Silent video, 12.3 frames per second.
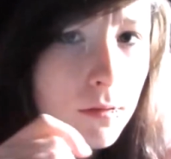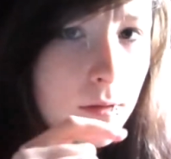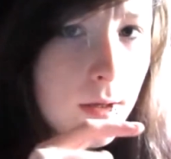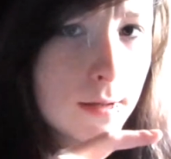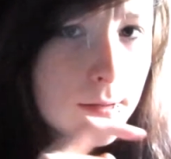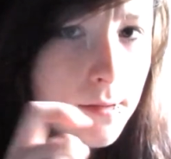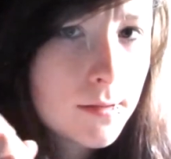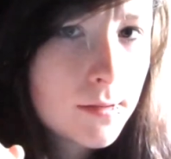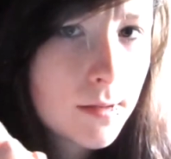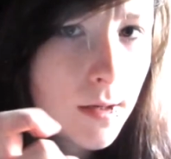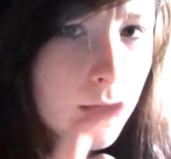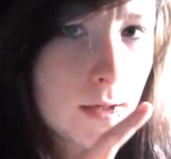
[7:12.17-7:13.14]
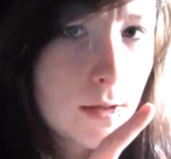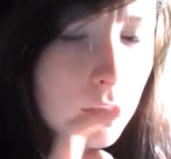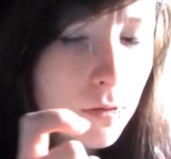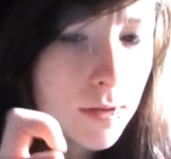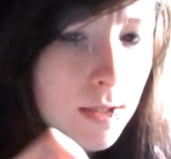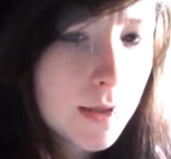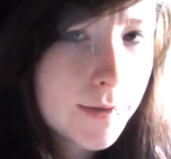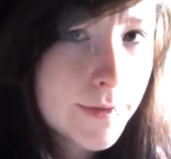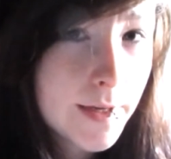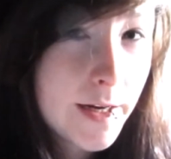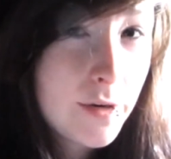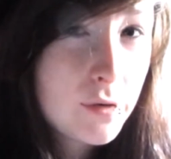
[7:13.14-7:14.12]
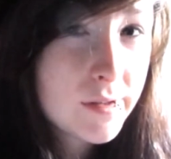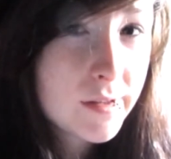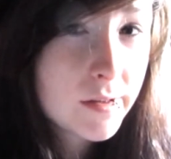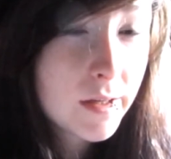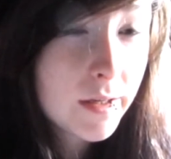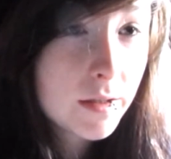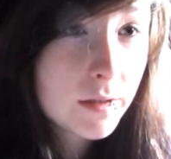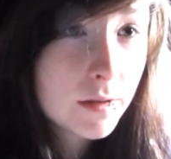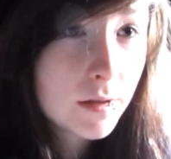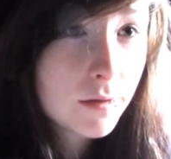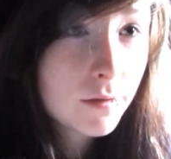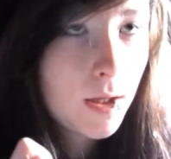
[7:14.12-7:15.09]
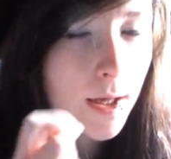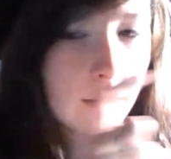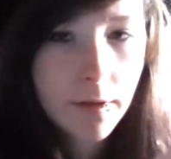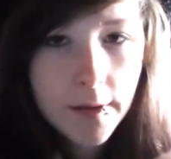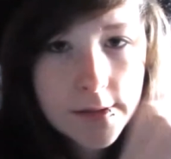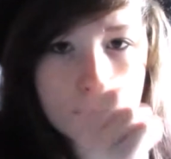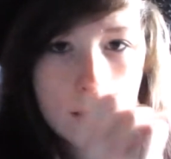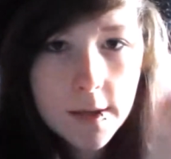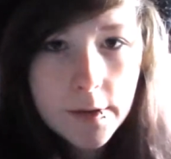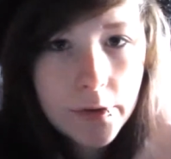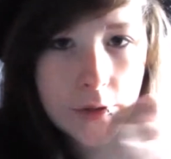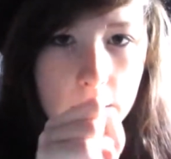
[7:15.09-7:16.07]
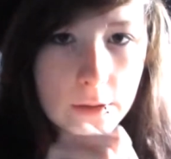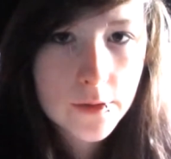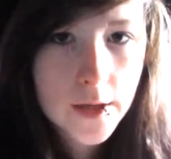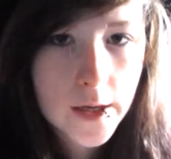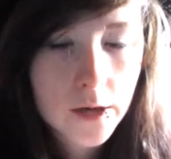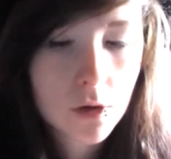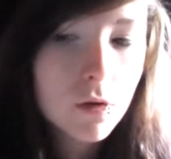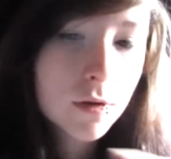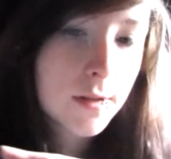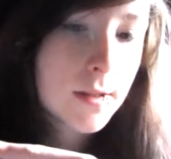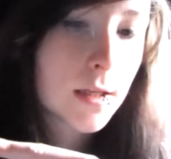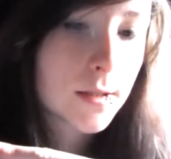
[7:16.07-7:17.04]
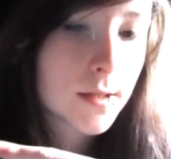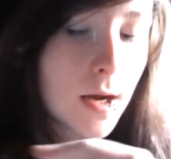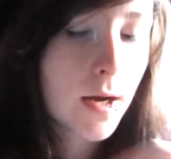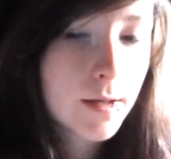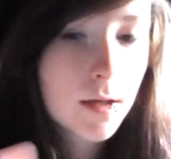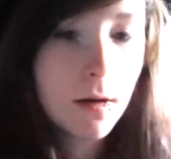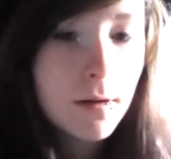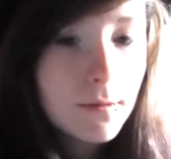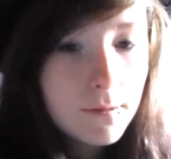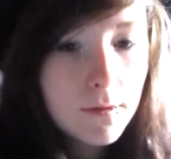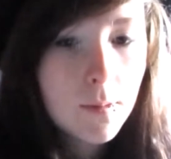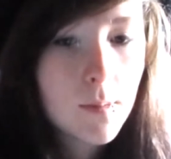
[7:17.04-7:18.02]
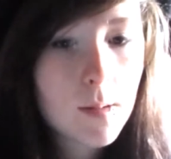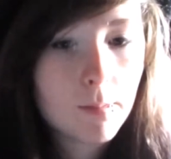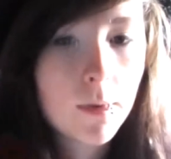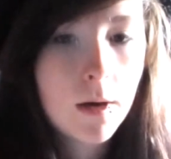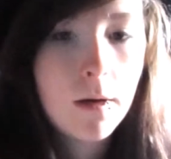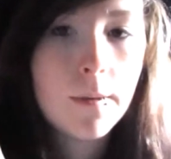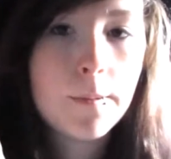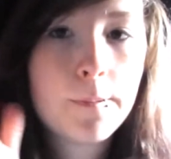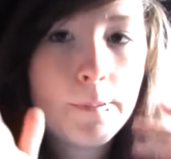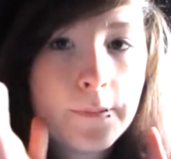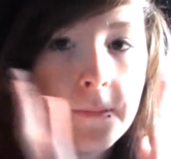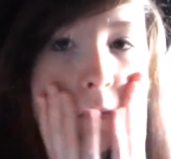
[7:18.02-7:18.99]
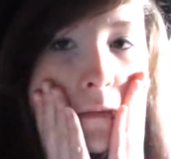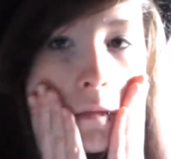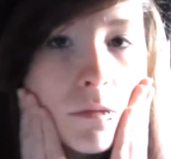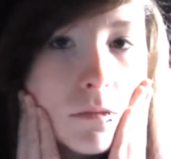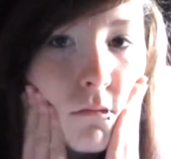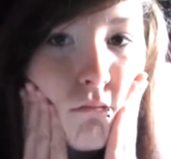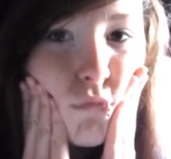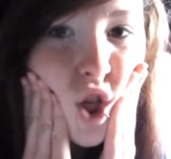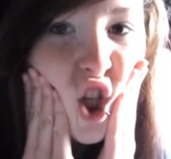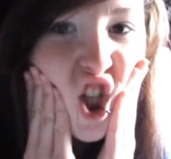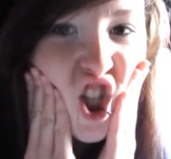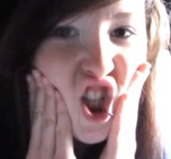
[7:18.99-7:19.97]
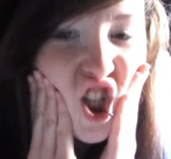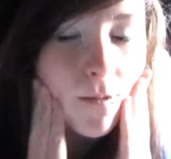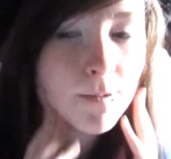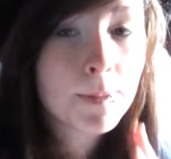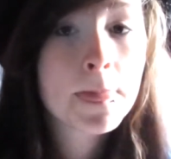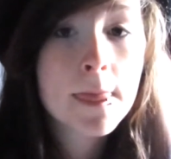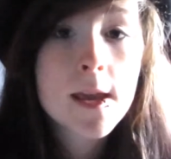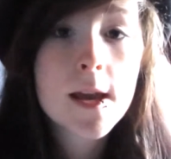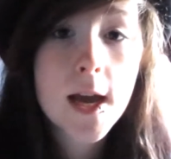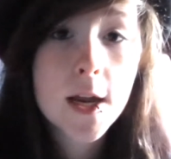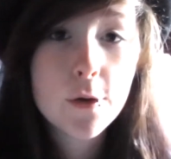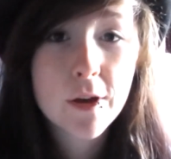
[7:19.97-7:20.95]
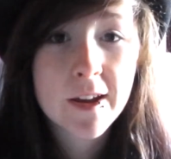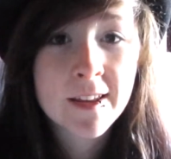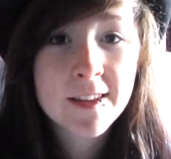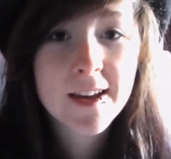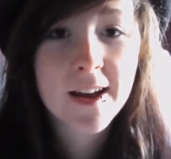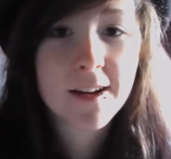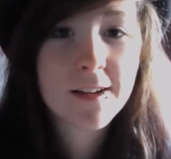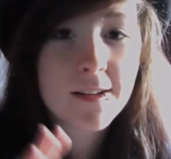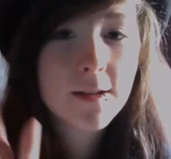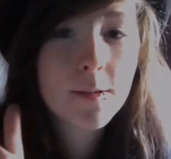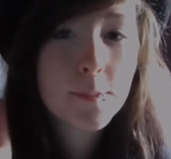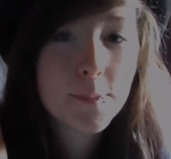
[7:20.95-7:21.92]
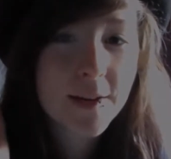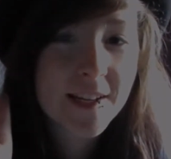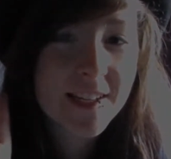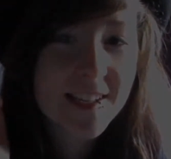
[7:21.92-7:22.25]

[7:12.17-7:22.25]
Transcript: that side or down there, I think. Yeah, that side or down there. Or it's that side. I can't remember. Meh. Anyway, yeah. Bye